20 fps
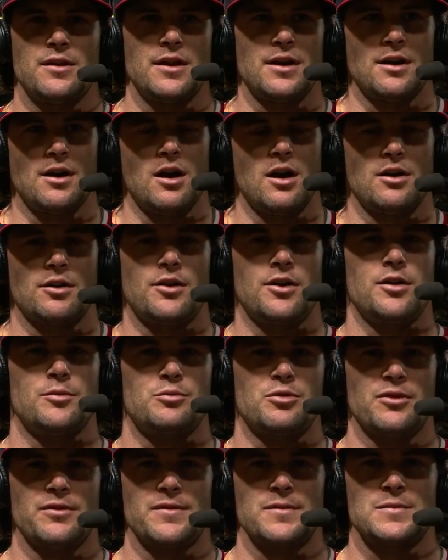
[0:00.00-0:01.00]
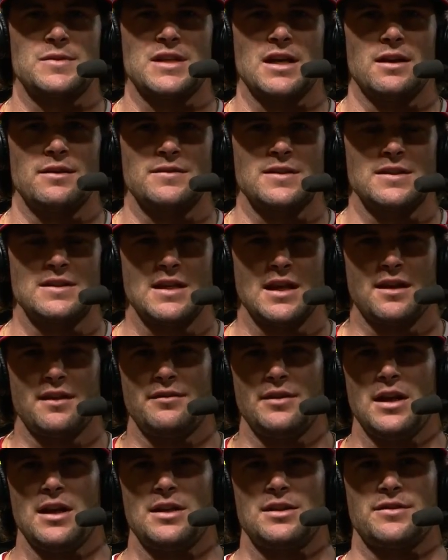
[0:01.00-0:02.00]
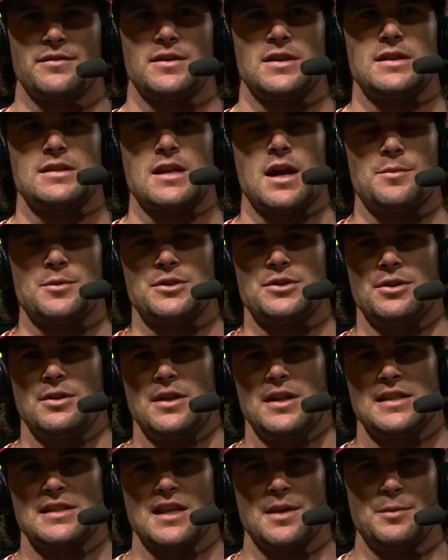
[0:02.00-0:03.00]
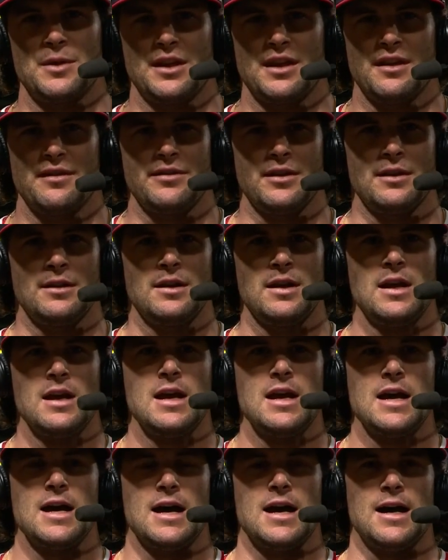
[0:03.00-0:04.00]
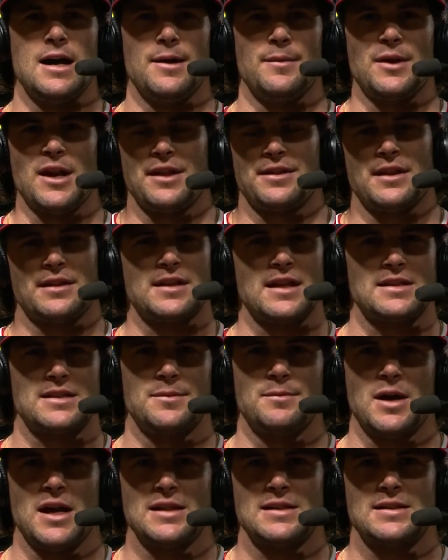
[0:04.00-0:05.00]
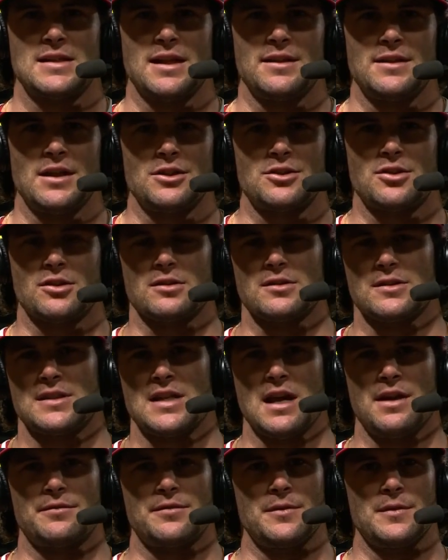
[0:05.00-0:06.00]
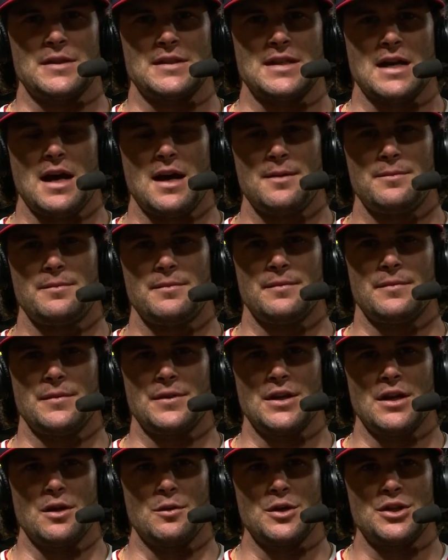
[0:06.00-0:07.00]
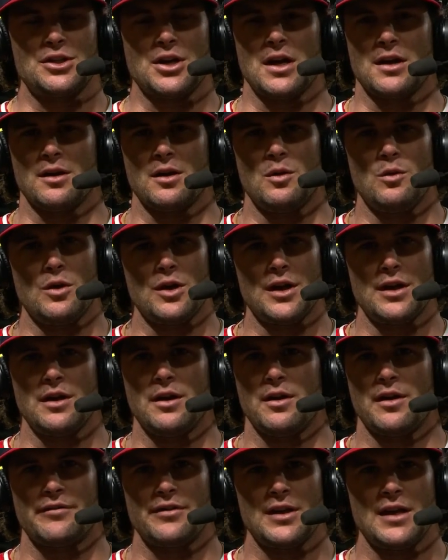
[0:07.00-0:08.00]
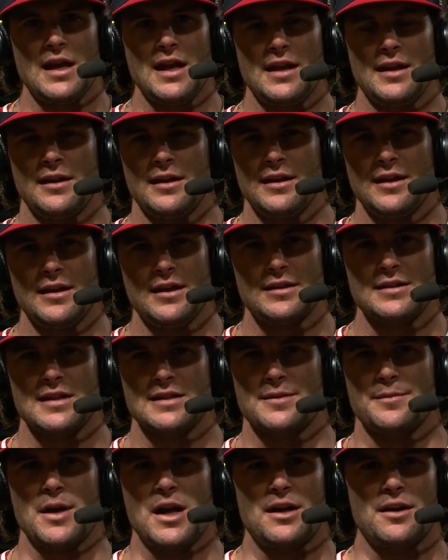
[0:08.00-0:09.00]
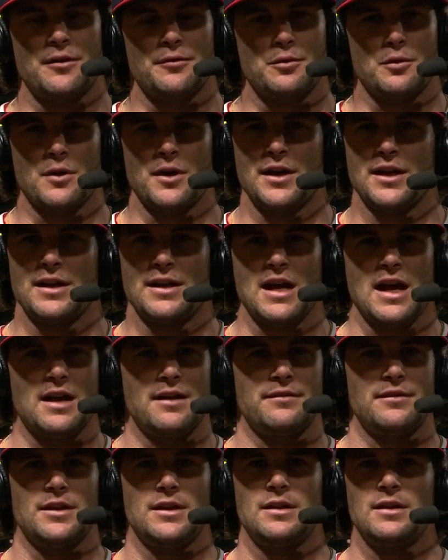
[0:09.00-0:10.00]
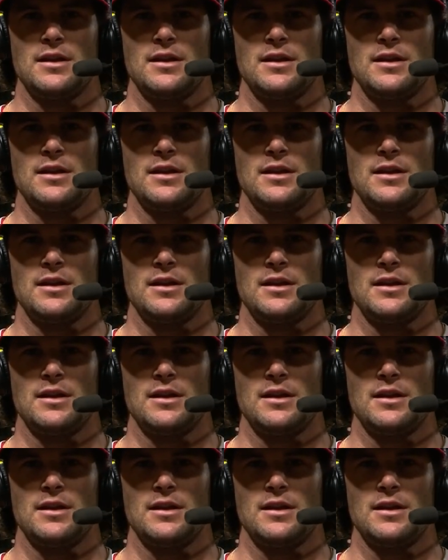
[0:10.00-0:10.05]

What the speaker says: are hungry to prove themselves and take advantage of these opportunities they've been given. And I think that's a mindset that trickles down from the top. You know, we try to go 1-0 every day, and it doesn't matter if we're in it, out of it,